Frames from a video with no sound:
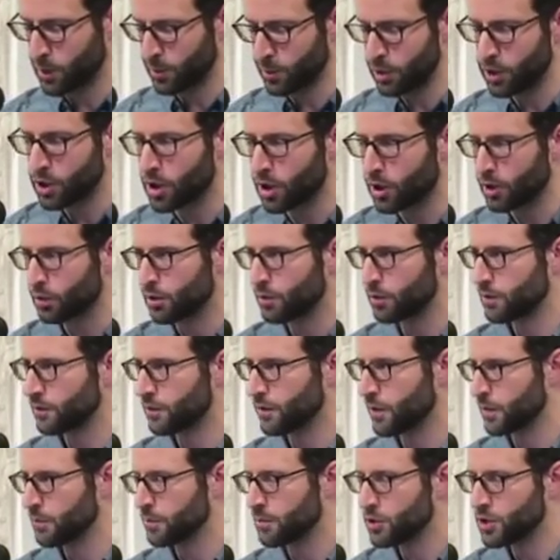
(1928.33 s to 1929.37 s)
what we know
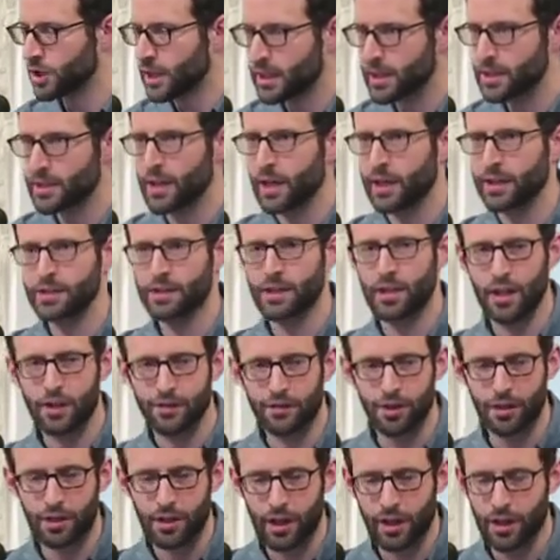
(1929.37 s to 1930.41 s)
from genocide, is that
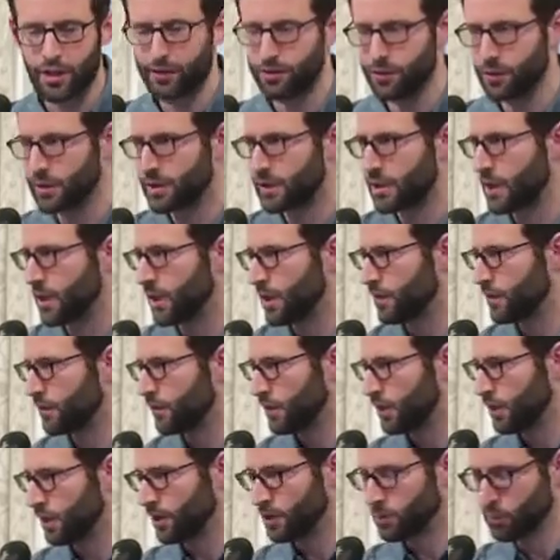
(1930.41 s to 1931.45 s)
every life you save
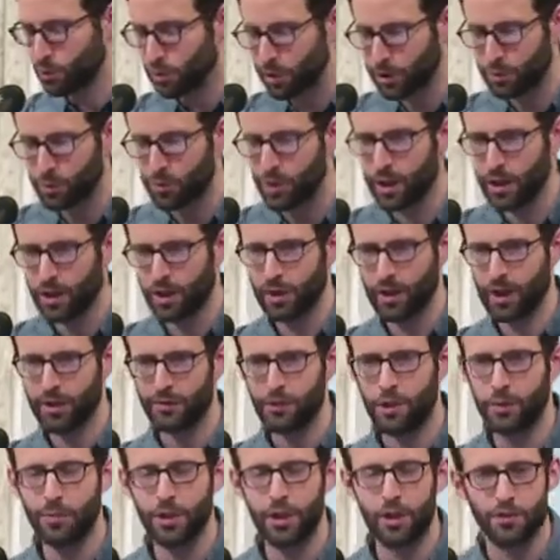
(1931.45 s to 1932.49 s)
is worthwhile.
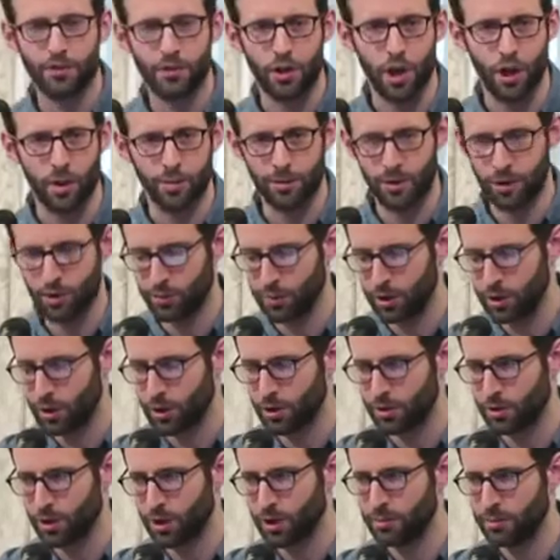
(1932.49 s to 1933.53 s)
Every bit of carbon that we
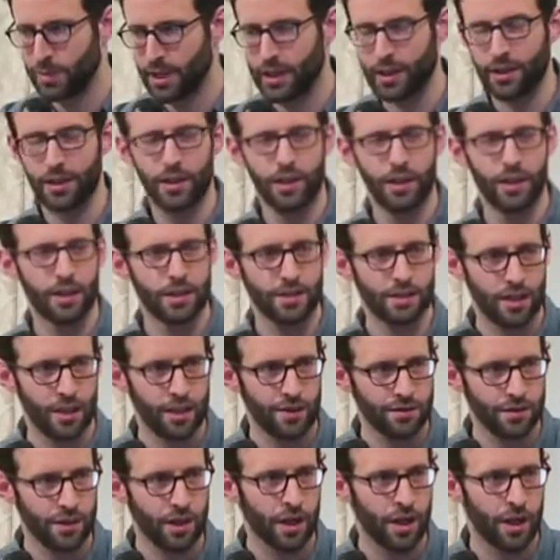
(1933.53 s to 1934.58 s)
don't emit
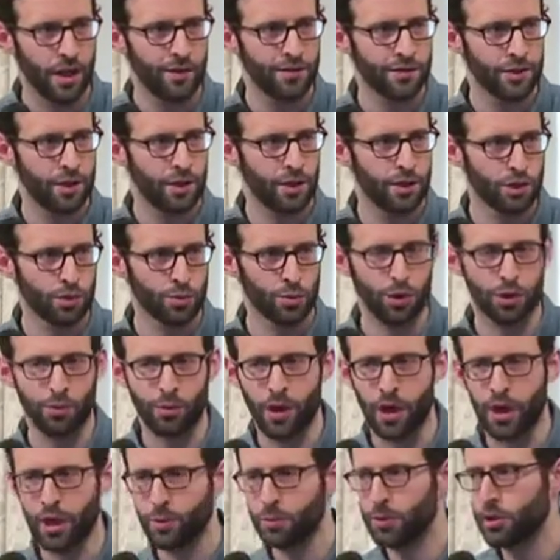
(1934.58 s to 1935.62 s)
saves lives, and it is
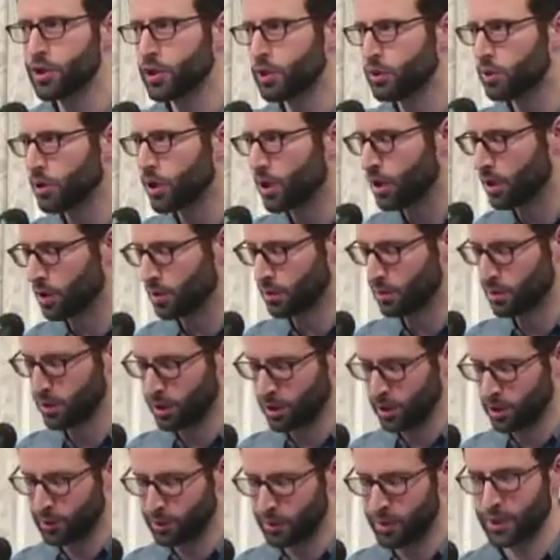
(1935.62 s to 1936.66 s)
worthwhile. And we don't know
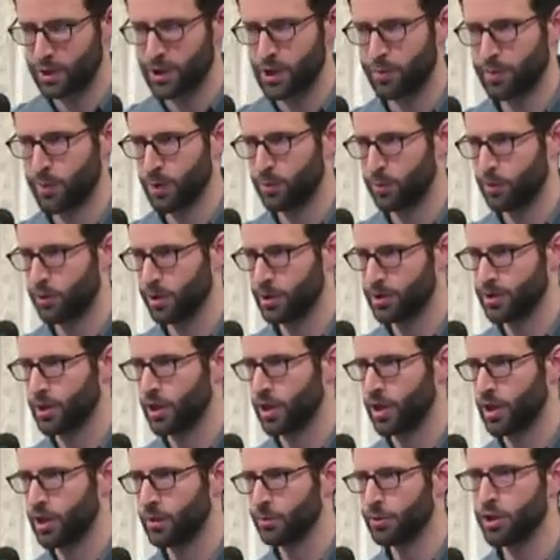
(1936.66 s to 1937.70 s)
where the tipping points
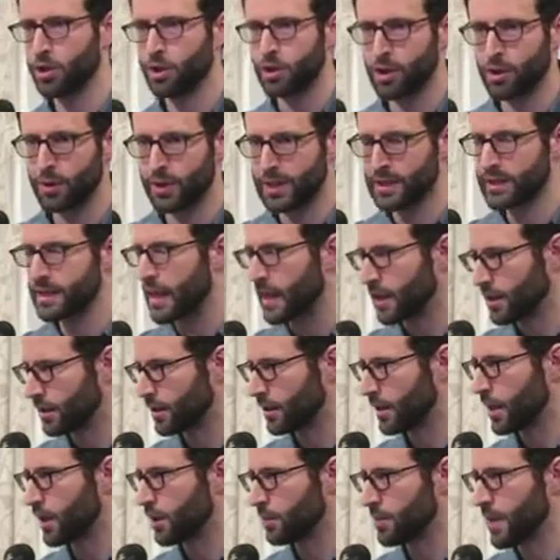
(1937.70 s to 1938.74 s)
are. We don't know
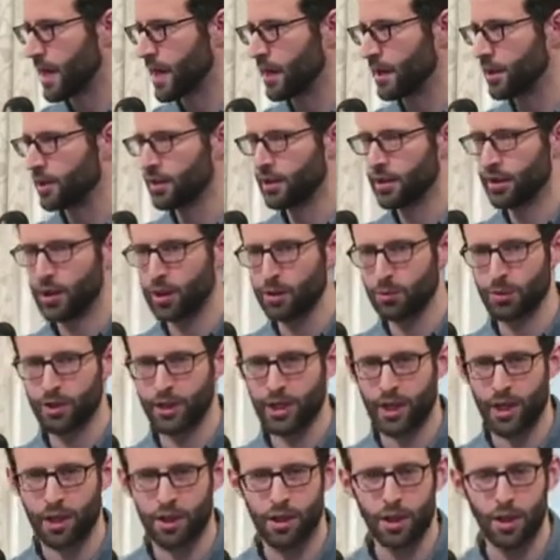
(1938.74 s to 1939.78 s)
exactly how bad it will
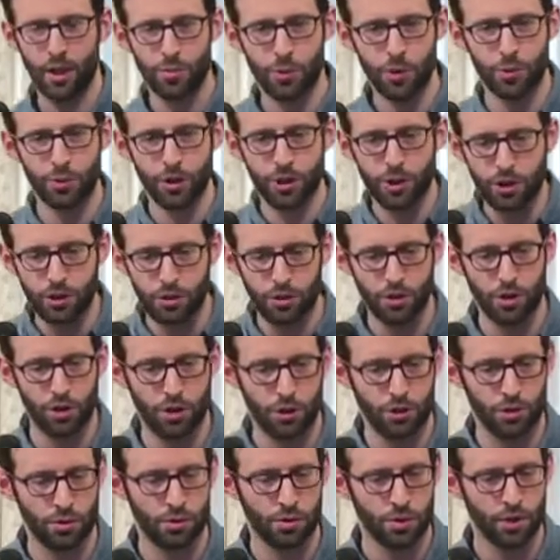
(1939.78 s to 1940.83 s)
get, but we do
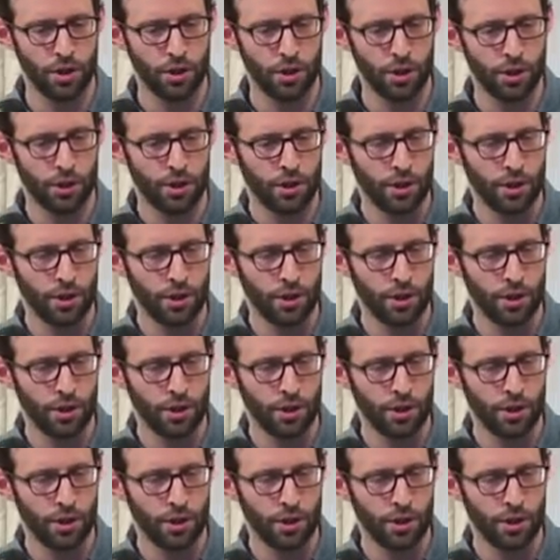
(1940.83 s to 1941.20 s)
know